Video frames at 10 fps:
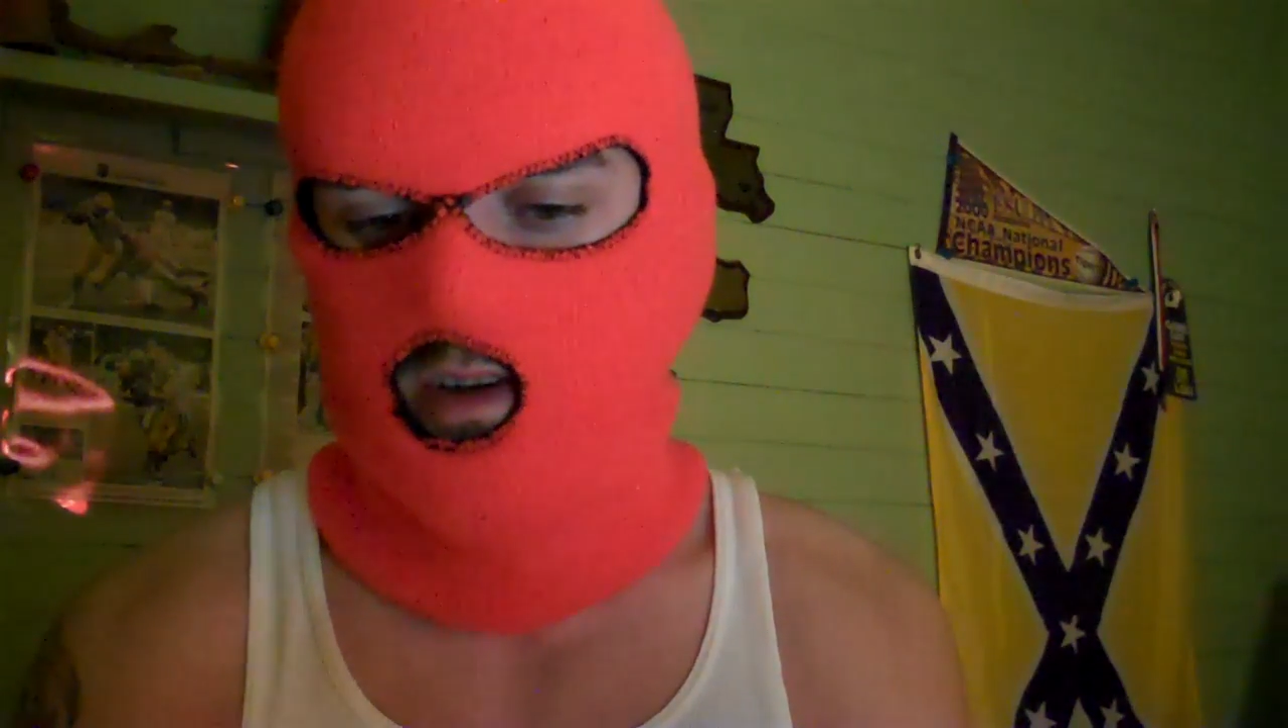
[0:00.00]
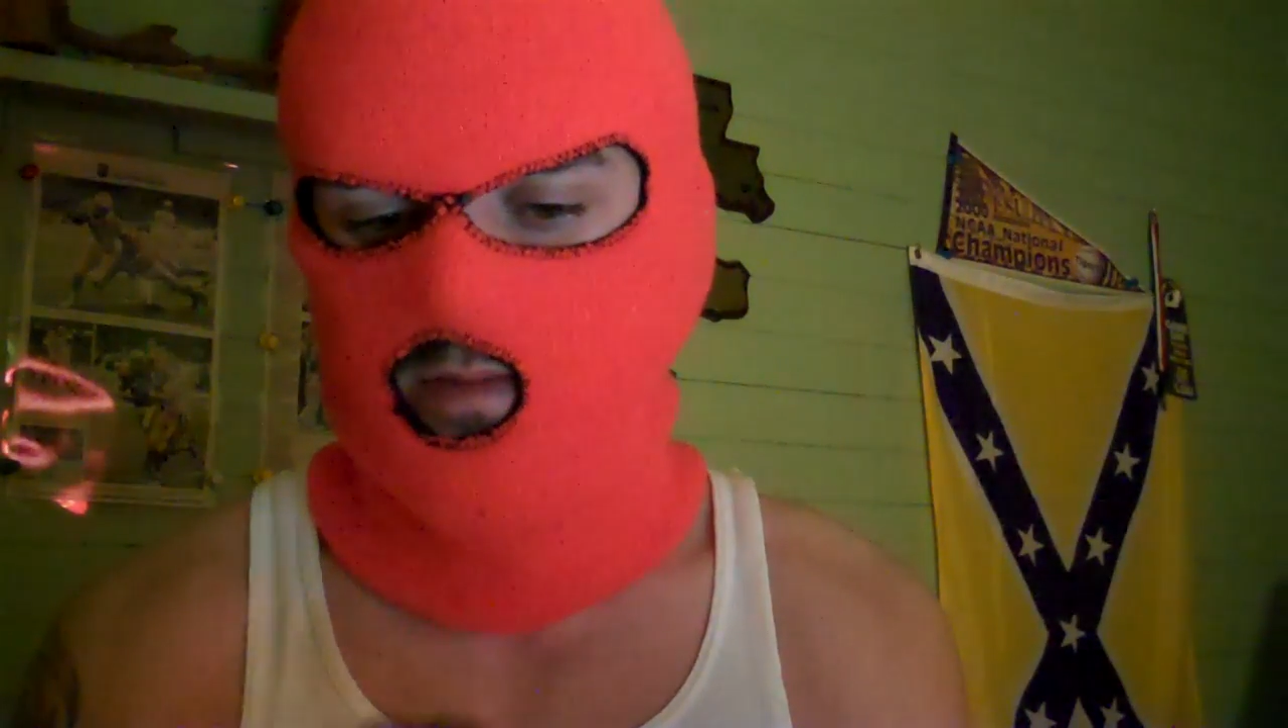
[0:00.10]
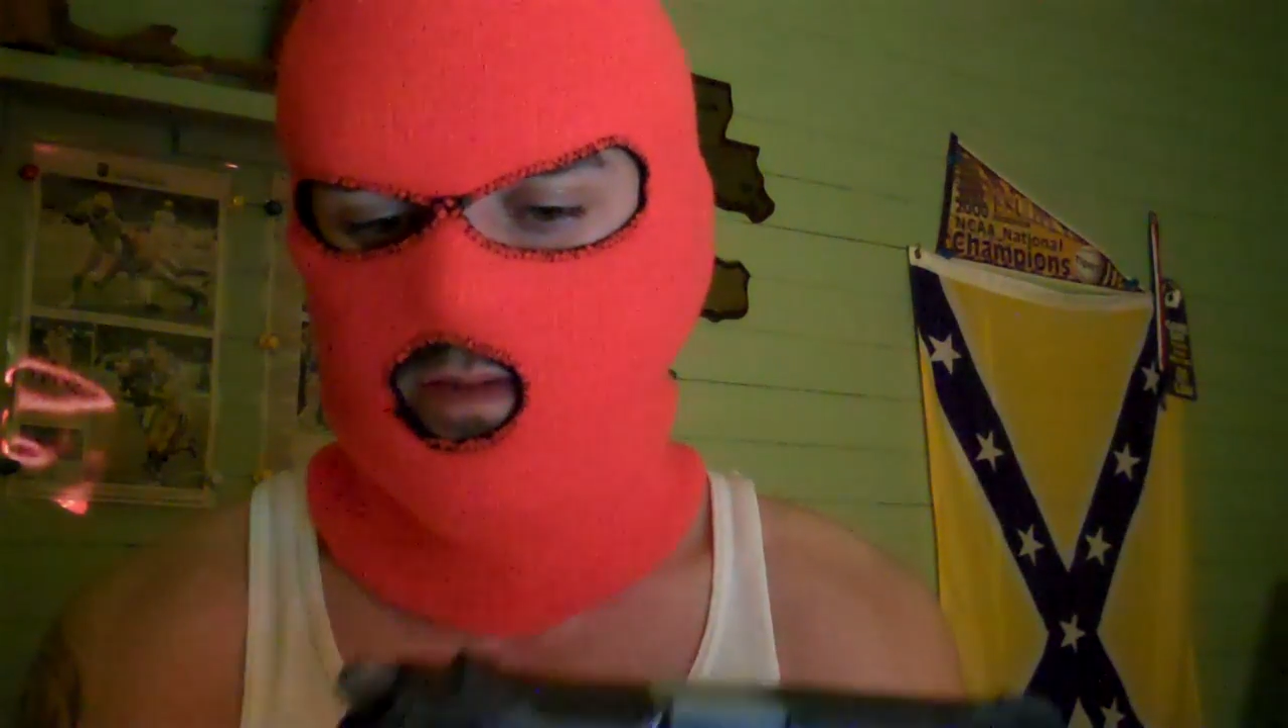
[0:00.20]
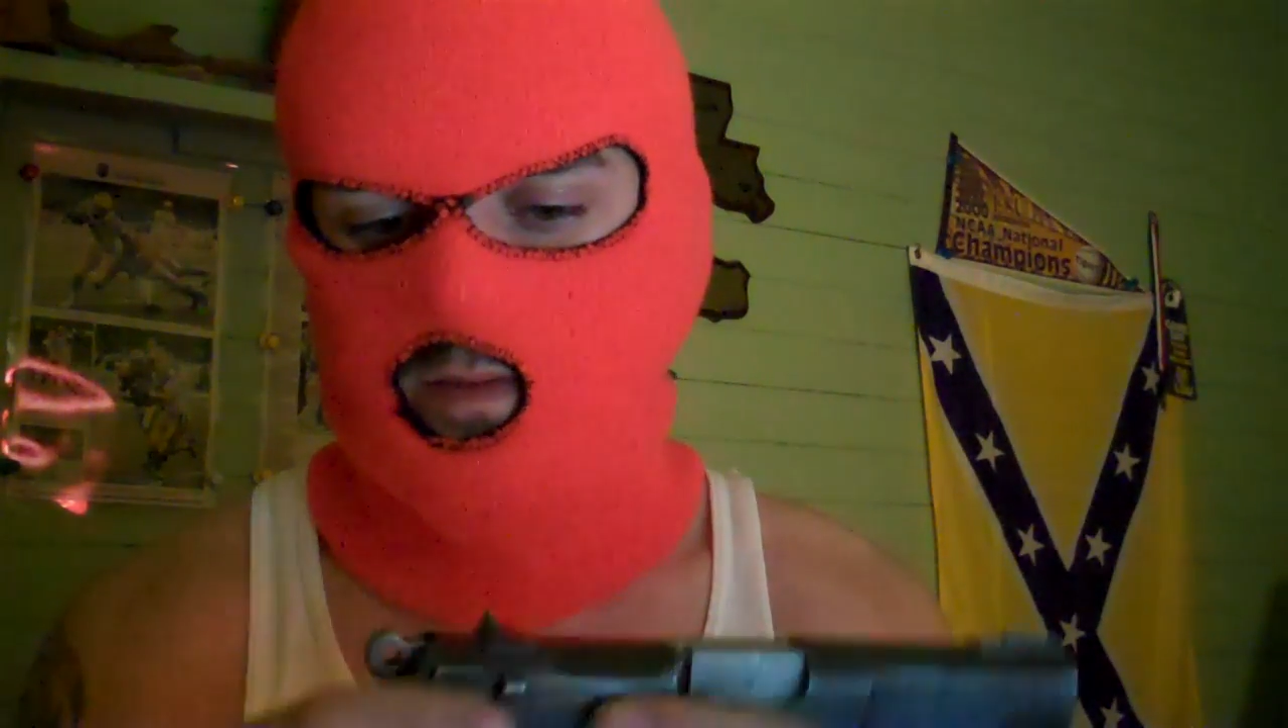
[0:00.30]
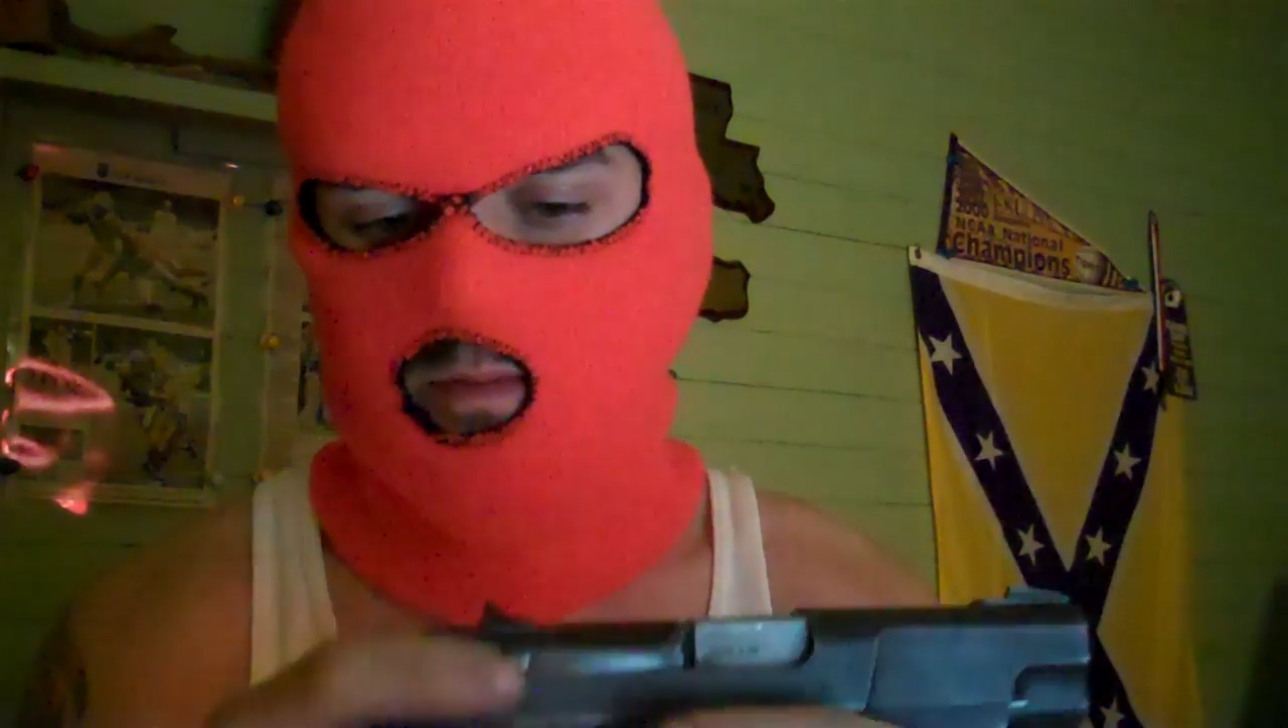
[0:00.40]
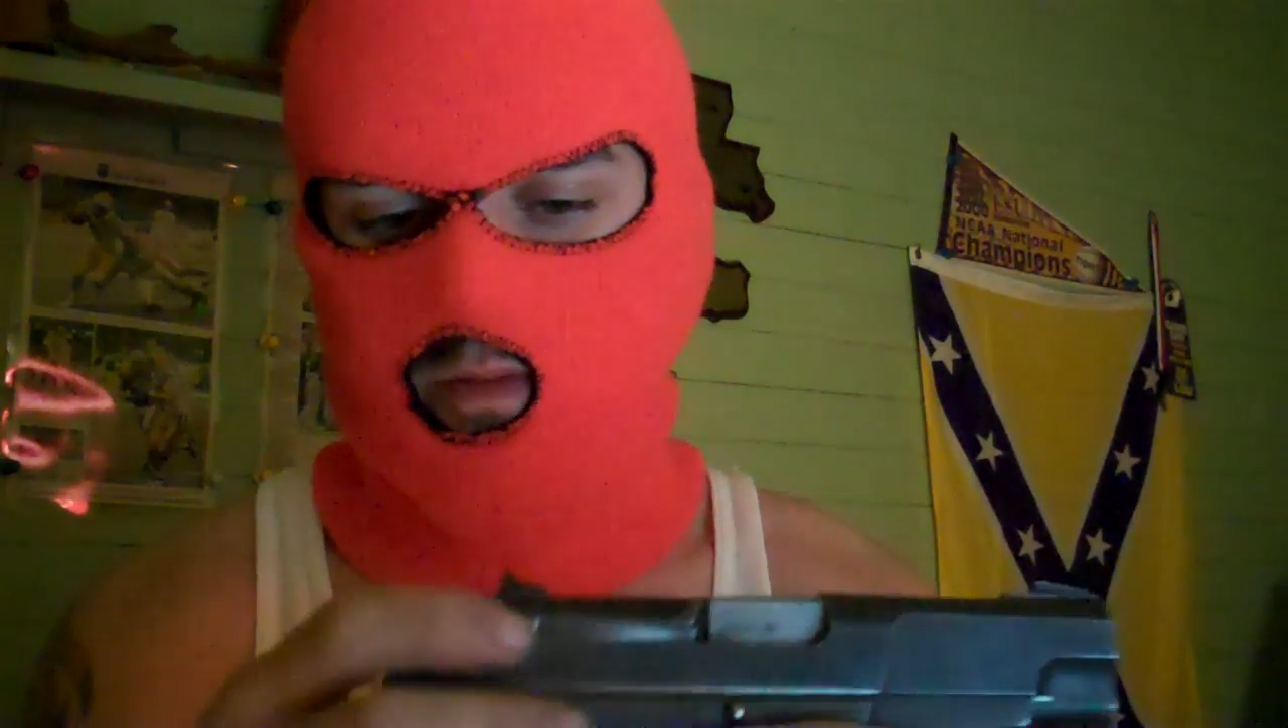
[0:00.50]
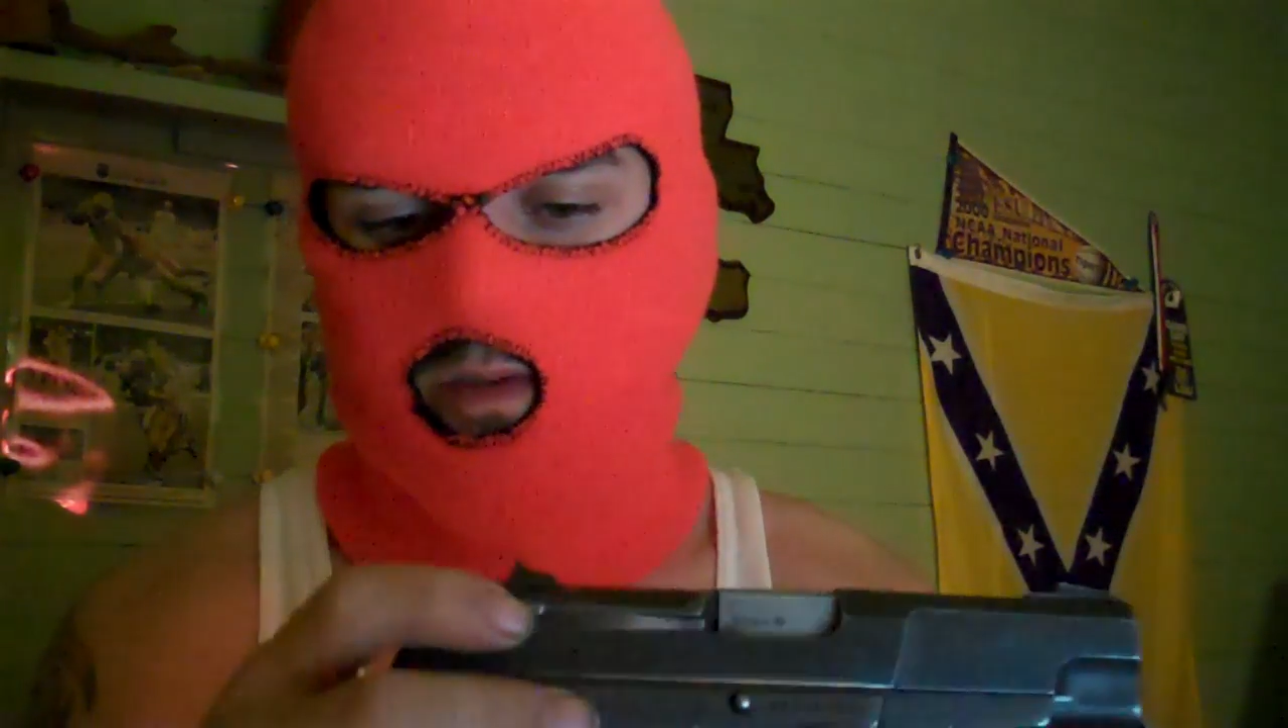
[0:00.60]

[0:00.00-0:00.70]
lever if it had